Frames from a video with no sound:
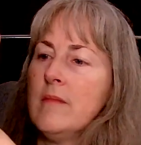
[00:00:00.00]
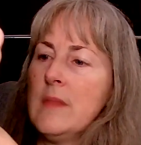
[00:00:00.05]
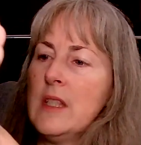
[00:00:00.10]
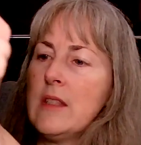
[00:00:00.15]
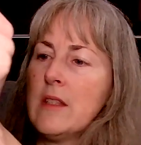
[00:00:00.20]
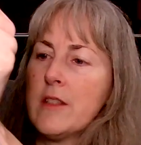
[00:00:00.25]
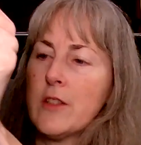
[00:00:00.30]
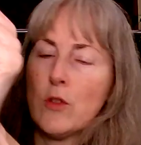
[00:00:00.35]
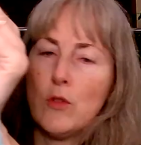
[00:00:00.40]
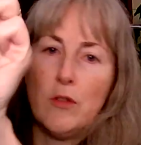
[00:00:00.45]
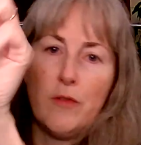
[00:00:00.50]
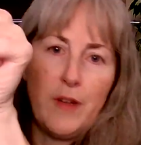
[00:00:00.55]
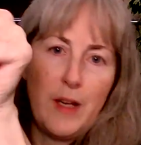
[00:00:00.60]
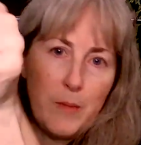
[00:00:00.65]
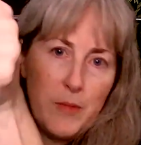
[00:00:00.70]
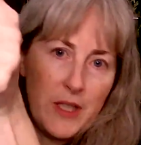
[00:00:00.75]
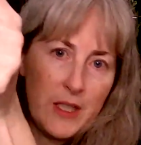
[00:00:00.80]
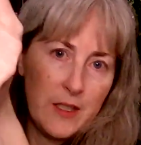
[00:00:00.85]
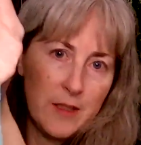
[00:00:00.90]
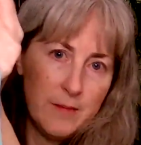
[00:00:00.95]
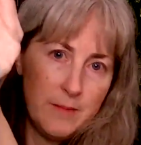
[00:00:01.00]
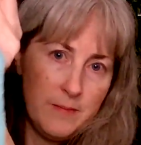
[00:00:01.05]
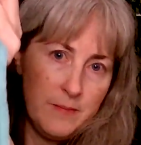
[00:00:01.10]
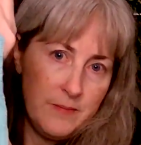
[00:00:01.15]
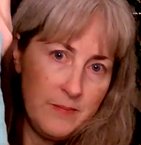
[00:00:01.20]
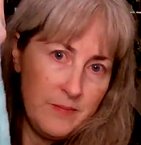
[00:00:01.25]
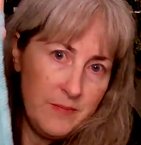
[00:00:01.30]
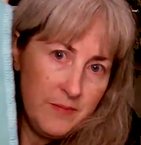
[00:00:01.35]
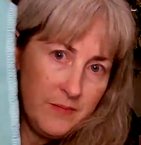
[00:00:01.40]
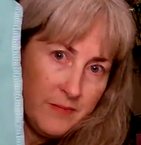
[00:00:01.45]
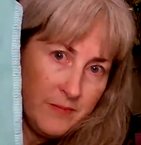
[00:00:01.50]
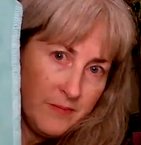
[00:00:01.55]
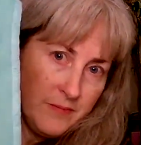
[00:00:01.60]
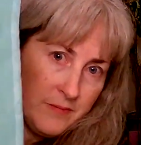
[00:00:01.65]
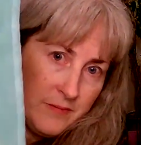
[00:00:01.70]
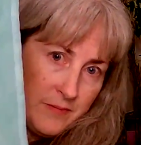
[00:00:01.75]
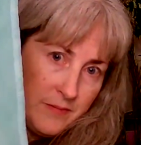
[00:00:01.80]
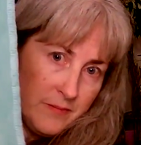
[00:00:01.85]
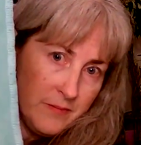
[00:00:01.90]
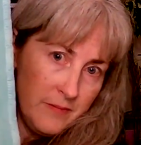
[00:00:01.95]
This is a cool fabric.
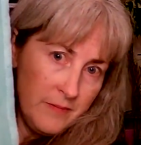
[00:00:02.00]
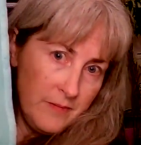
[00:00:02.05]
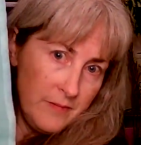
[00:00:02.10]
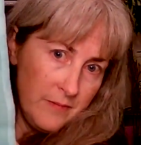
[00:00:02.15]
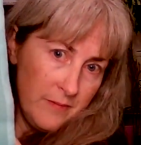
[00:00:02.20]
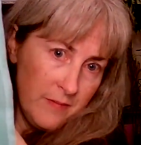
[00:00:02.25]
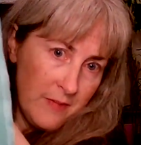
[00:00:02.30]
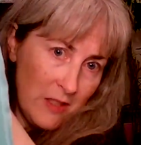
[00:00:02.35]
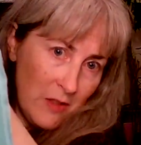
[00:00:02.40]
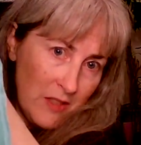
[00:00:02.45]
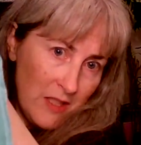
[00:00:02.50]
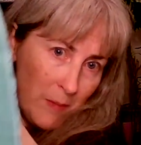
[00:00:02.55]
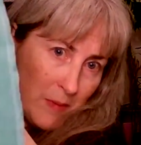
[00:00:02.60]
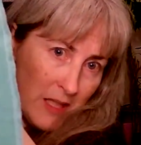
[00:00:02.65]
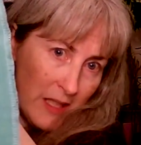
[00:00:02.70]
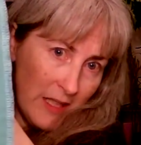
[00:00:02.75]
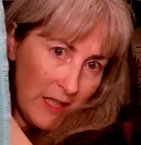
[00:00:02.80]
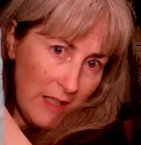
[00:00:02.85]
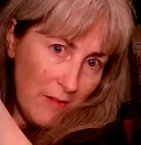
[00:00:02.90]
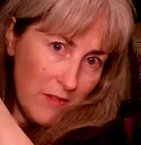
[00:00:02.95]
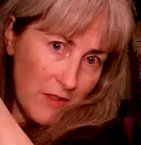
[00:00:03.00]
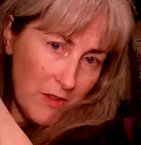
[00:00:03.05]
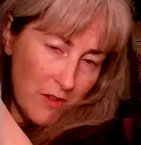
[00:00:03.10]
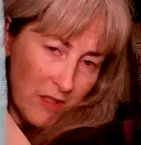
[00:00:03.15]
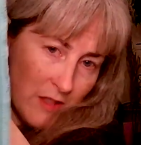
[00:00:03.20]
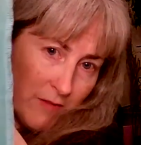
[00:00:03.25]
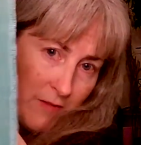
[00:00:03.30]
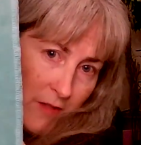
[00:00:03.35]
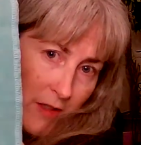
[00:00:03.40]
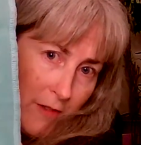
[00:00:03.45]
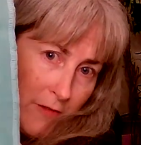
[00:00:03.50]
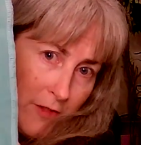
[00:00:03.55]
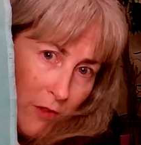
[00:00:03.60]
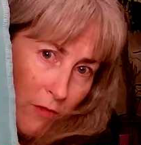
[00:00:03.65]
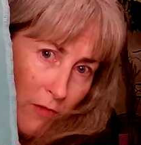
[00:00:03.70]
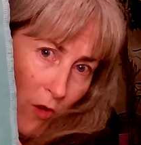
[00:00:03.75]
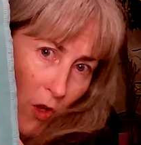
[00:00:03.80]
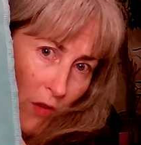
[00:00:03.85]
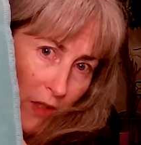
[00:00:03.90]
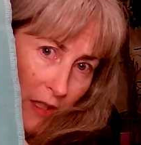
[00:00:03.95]
So some of the leaves, there's a
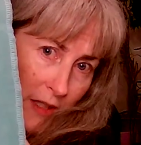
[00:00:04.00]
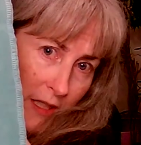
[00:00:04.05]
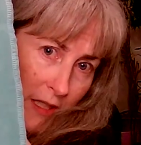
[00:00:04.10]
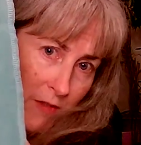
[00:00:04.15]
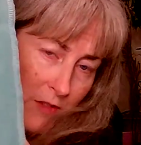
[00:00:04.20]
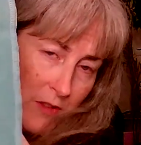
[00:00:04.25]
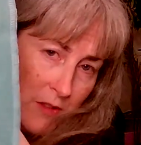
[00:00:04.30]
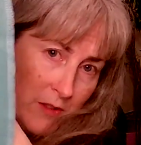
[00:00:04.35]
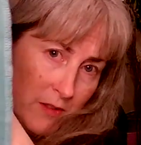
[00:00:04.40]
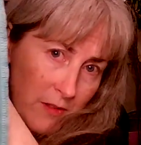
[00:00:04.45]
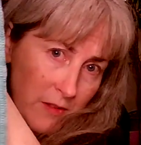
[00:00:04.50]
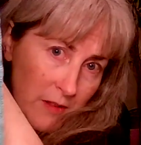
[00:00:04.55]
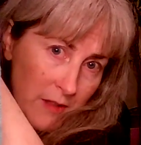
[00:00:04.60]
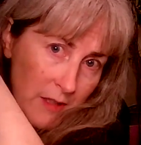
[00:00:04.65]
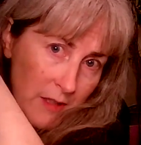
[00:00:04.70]
few falling leaves.